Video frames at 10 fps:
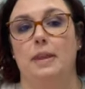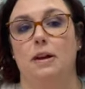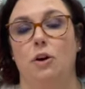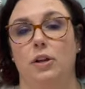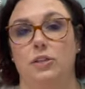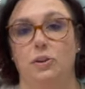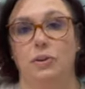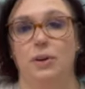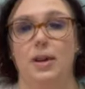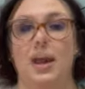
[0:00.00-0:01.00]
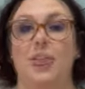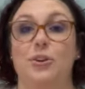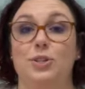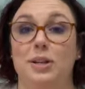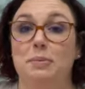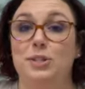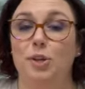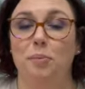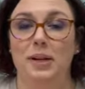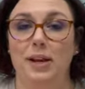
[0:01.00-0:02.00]
Arkansas Yarn Co. There's going to be
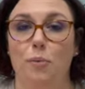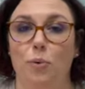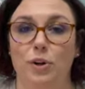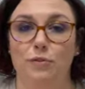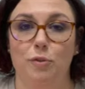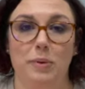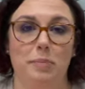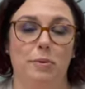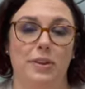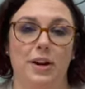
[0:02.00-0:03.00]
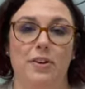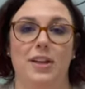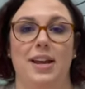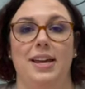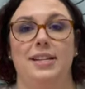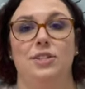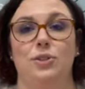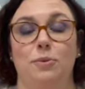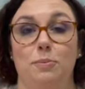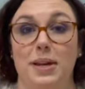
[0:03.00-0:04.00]
so many wonderful people there that I get to
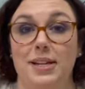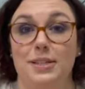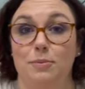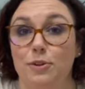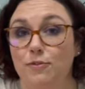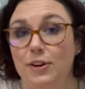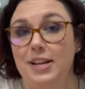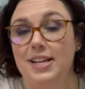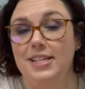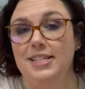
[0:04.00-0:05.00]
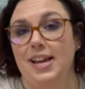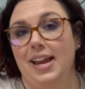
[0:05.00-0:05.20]
meet some new friends